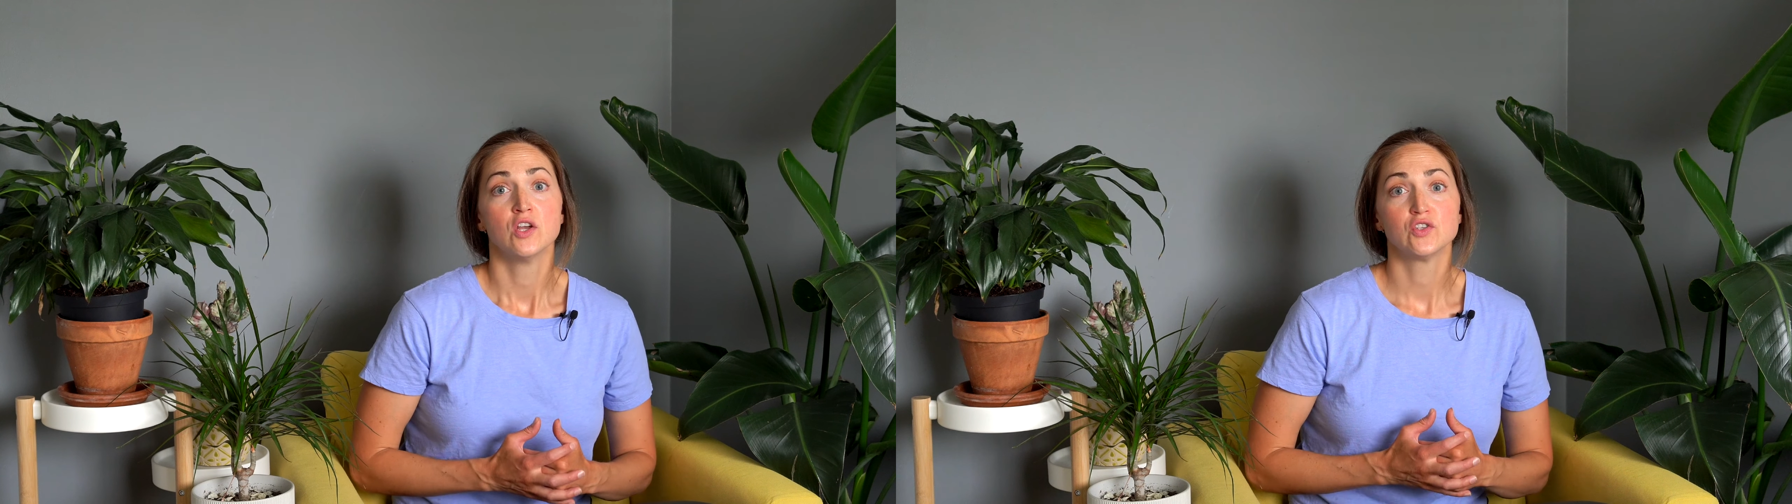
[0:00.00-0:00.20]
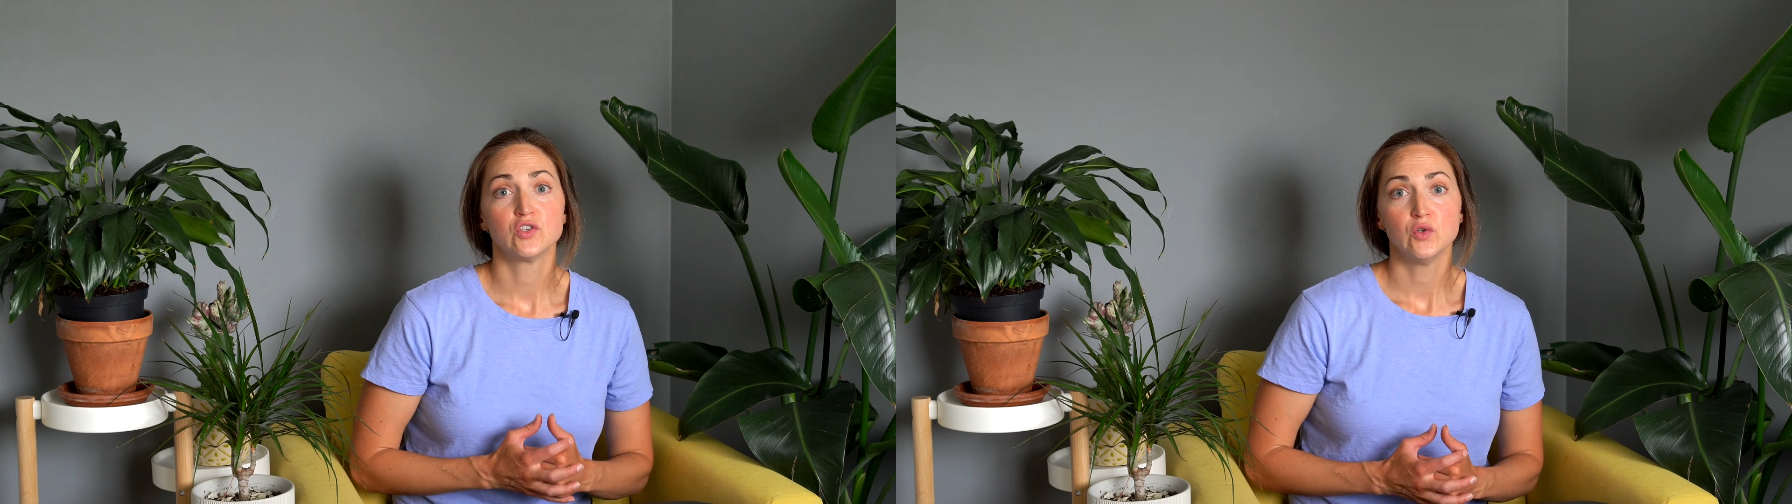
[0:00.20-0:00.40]

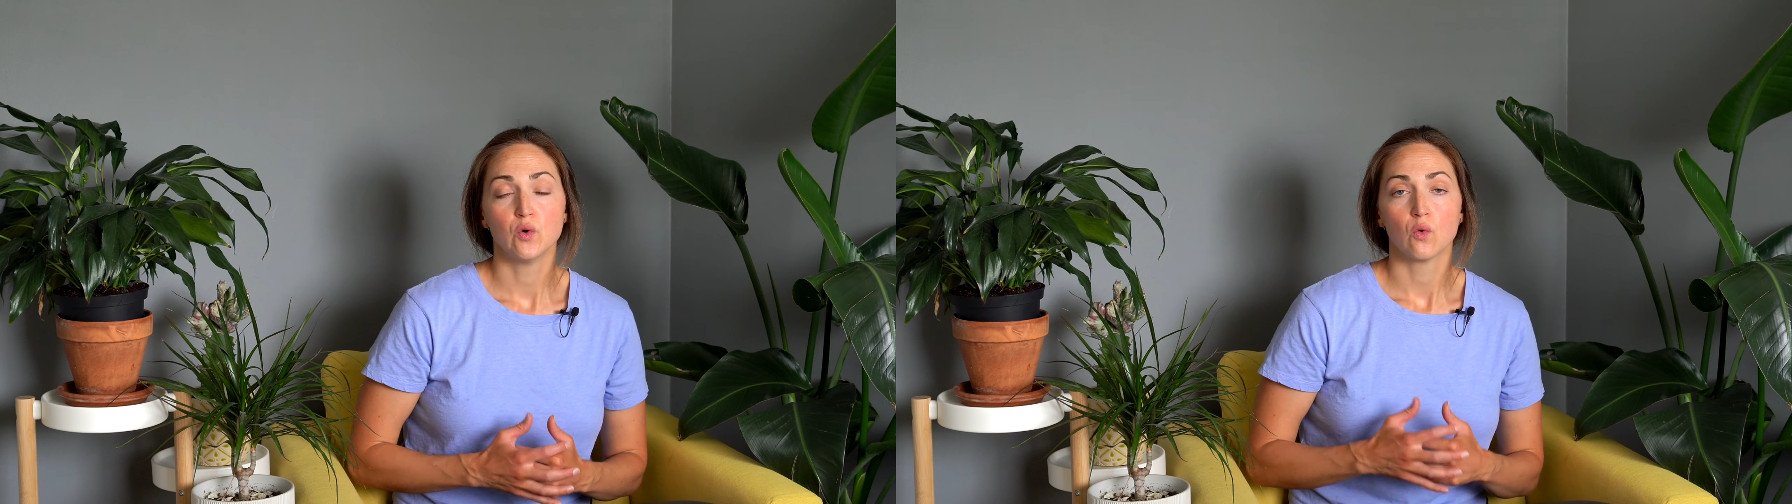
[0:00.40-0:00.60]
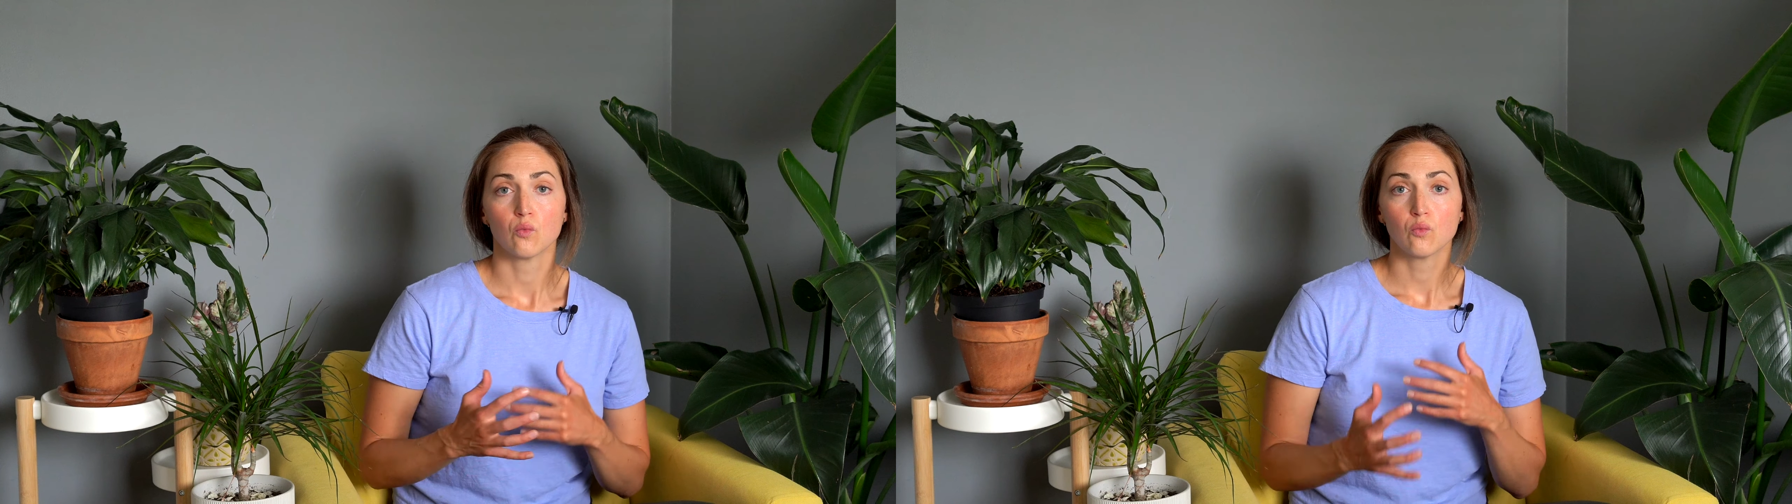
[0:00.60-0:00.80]

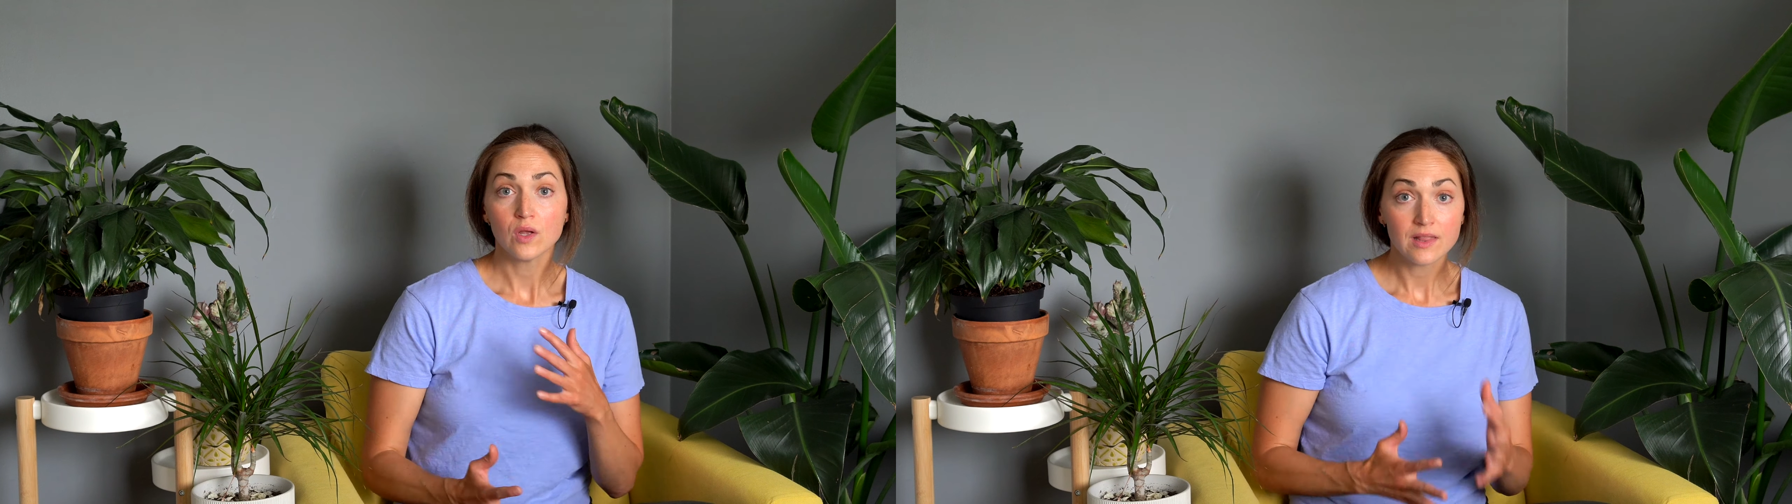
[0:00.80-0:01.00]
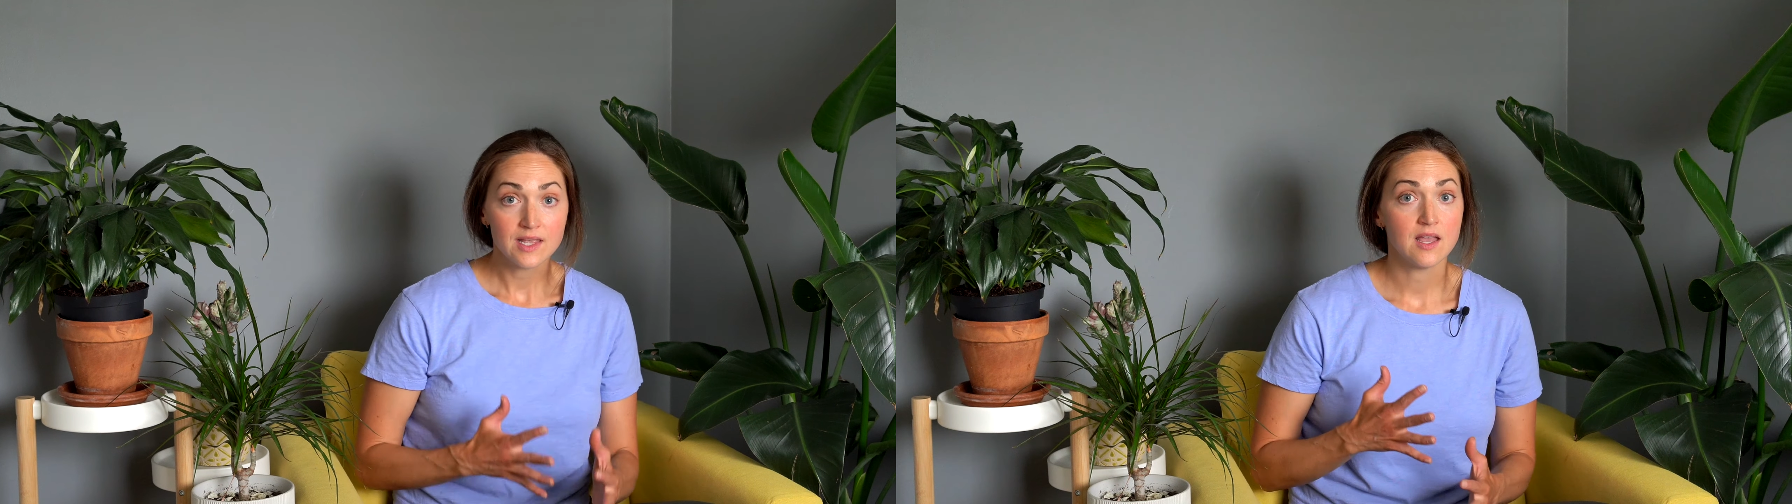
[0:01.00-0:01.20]
to
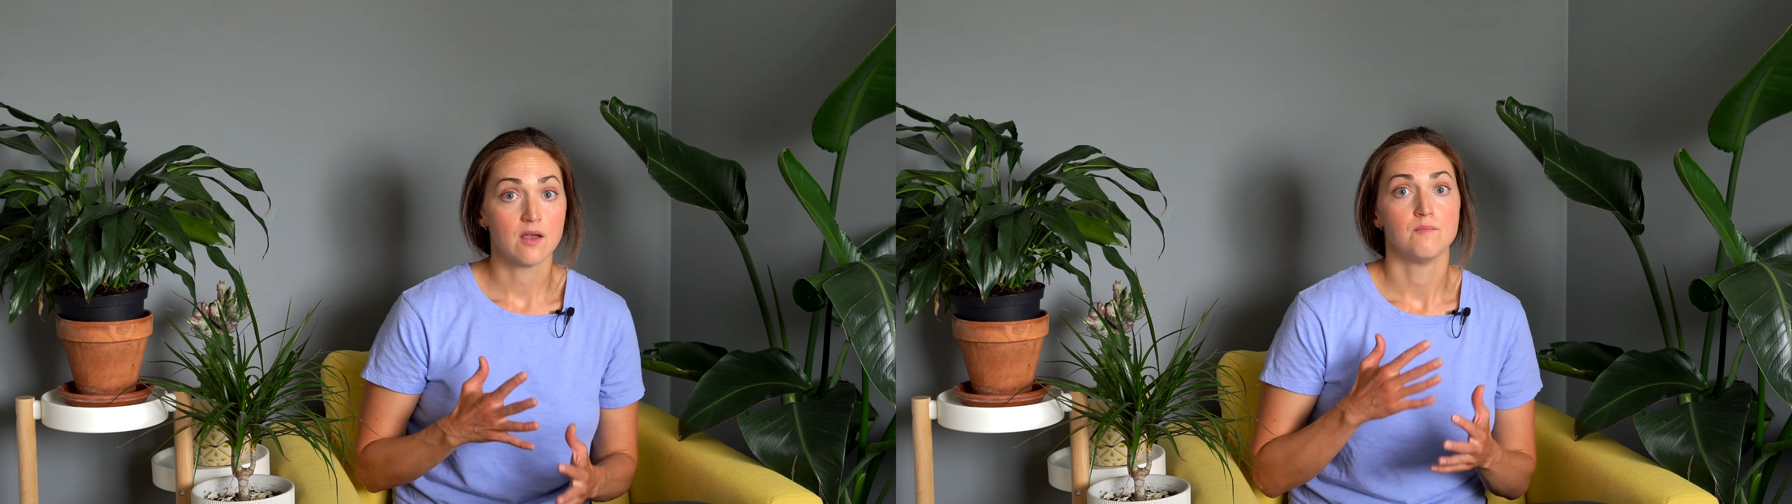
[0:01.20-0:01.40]
really